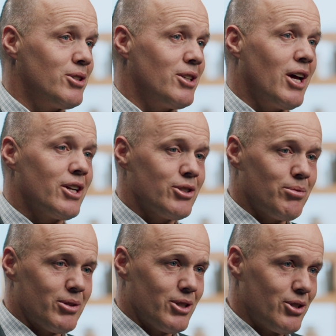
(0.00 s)
to nudge a
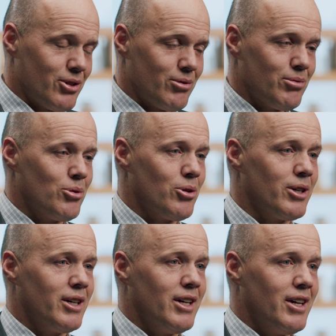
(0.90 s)
physician
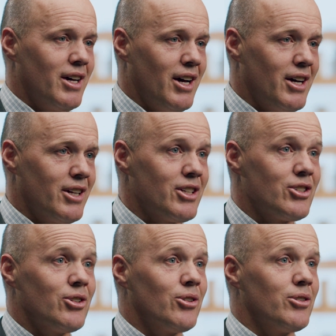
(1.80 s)
for uh,
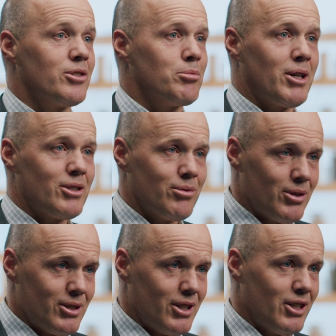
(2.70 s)
additional
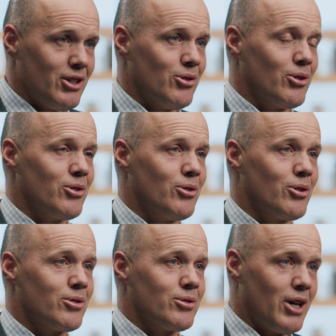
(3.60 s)
specificity or,
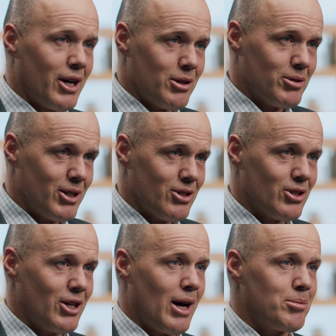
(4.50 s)
or
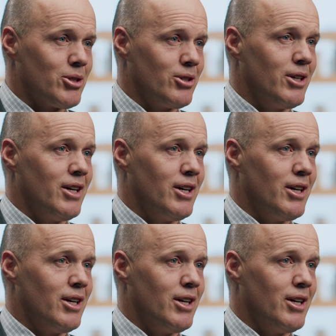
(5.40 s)
documentation capture.